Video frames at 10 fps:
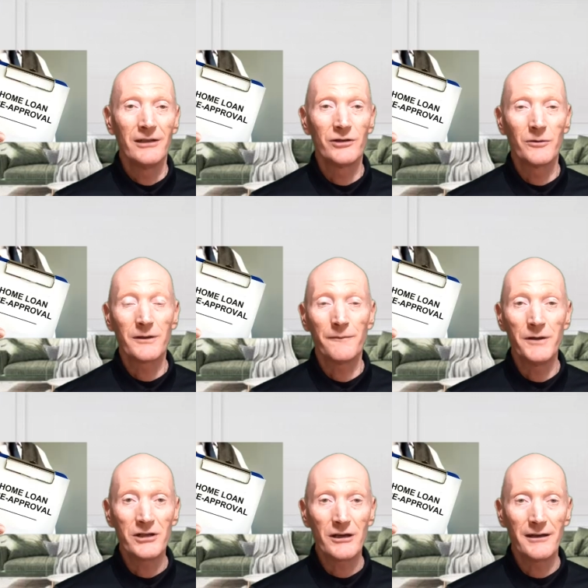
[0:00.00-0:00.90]
do it
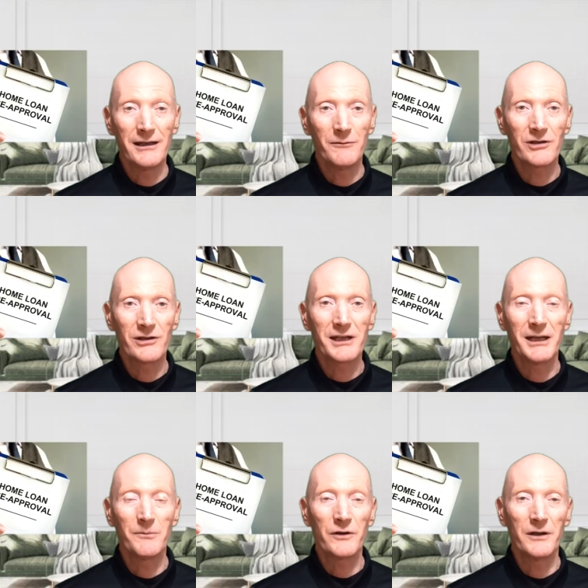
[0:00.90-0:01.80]
officially, which is
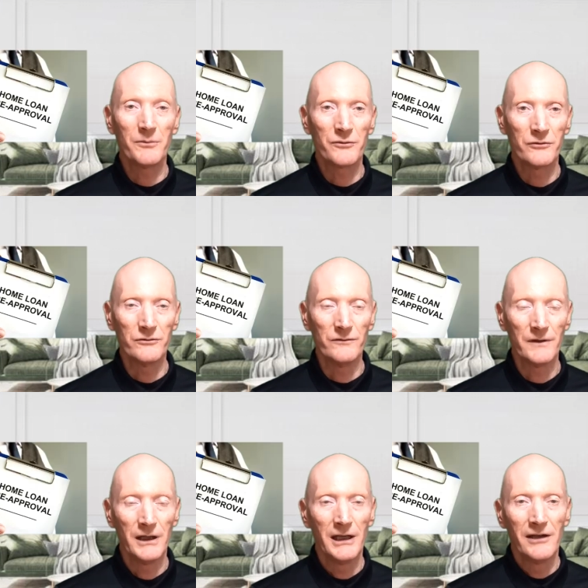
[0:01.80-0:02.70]
getting pre-approved.
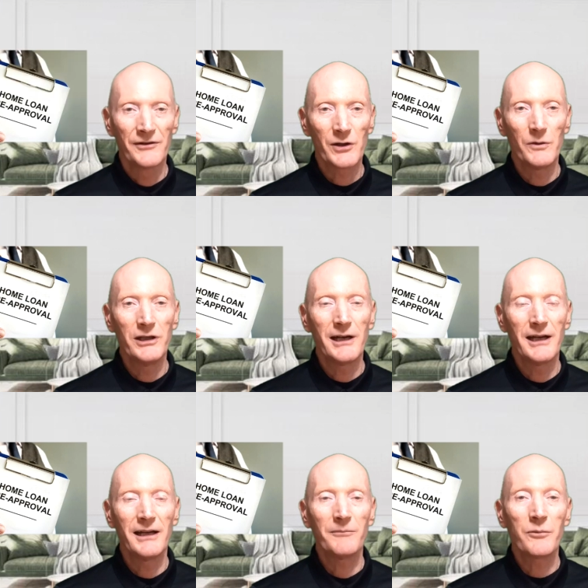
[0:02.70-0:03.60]
So when you're
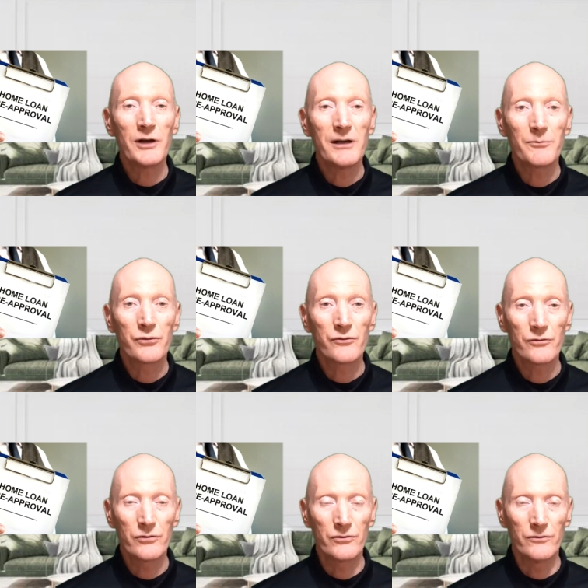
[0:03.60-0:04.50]
getting
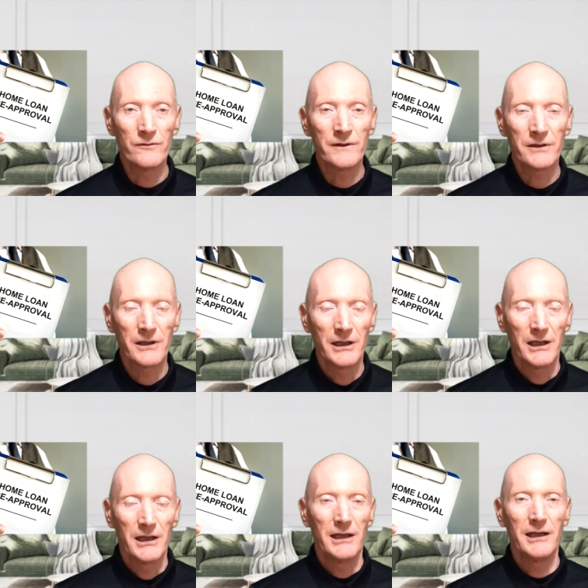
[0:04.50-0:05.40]
pre-approved,
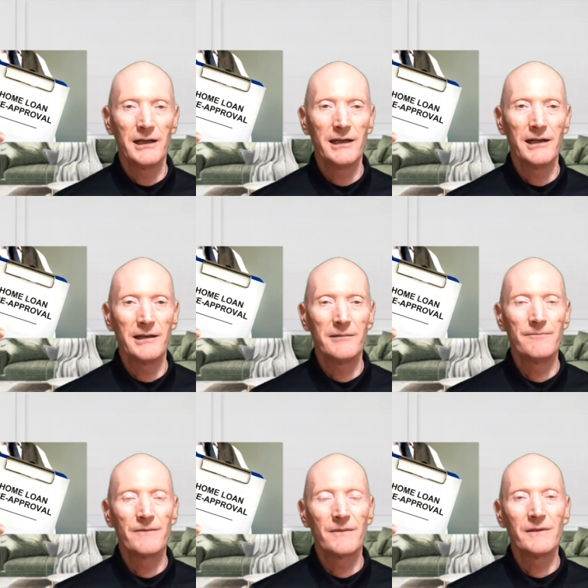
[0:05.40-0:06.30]

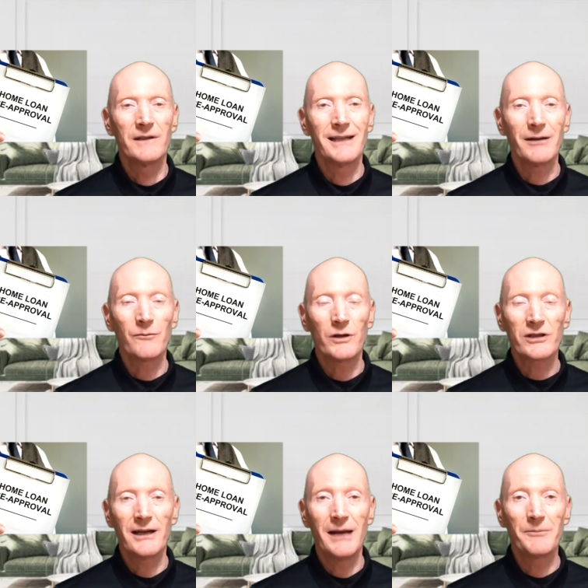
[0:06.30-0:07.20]
that
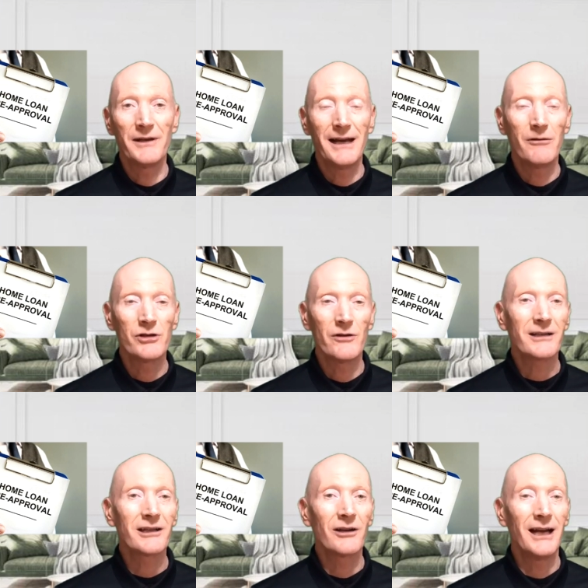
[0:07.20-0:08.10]
what's going to happen now is you're
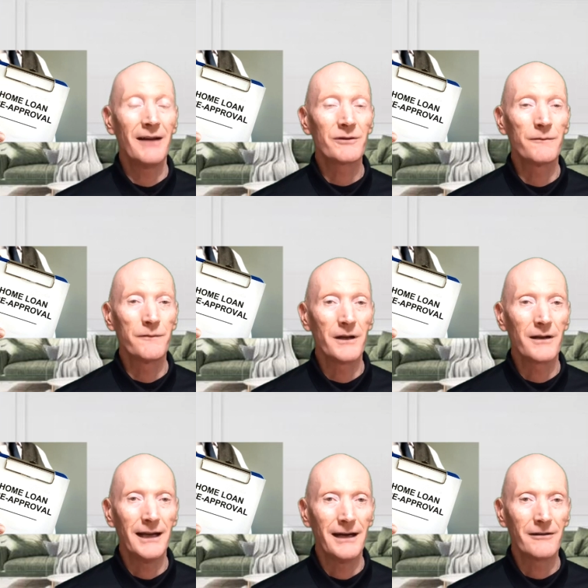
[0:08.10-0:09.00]
actually going to have to
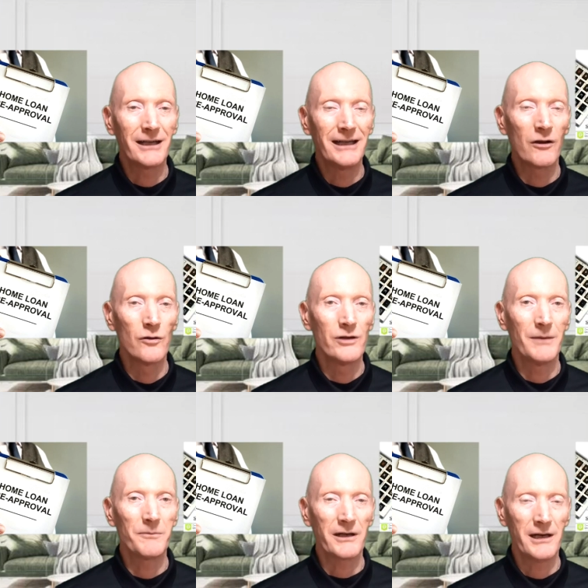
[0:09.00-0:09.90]
fill out a loan
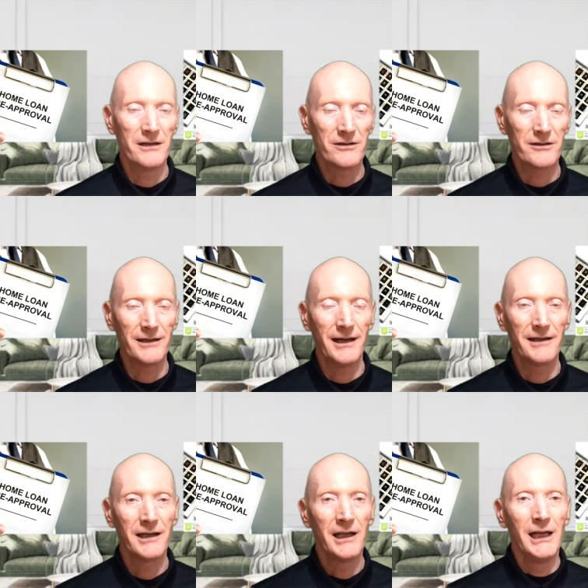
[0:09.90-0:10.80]
application.
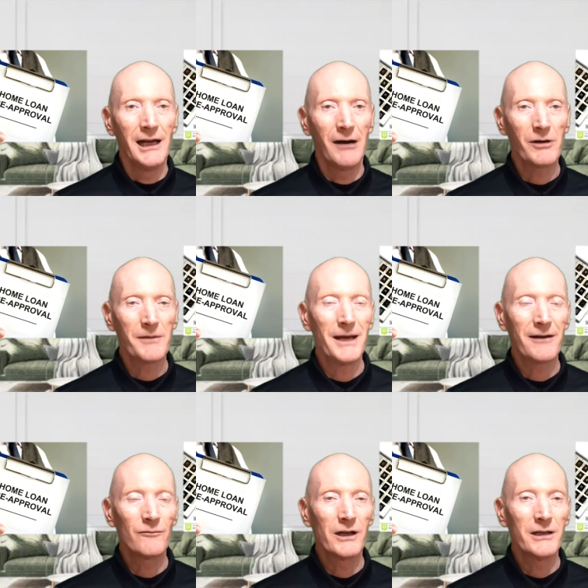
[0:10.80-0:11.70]
And I want to
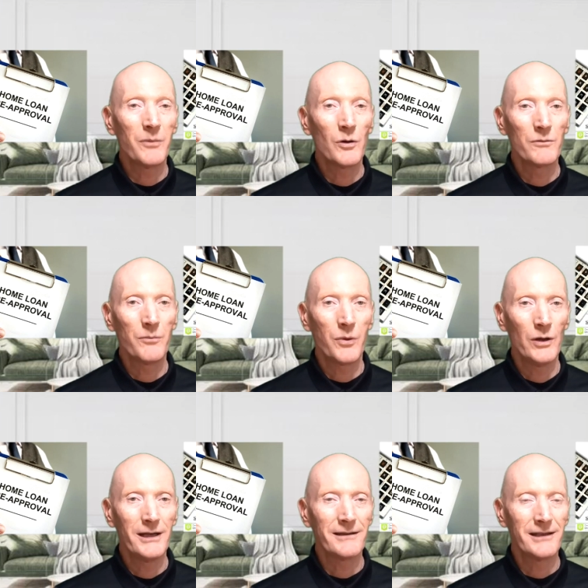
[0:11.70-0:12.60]
make a really important
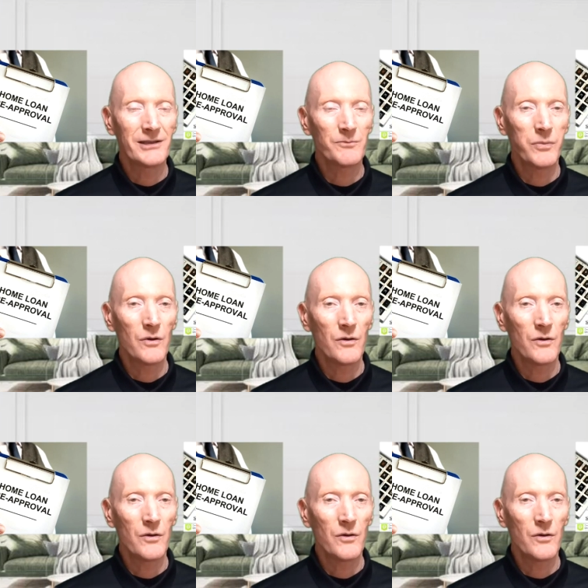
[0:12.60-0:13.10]
point at this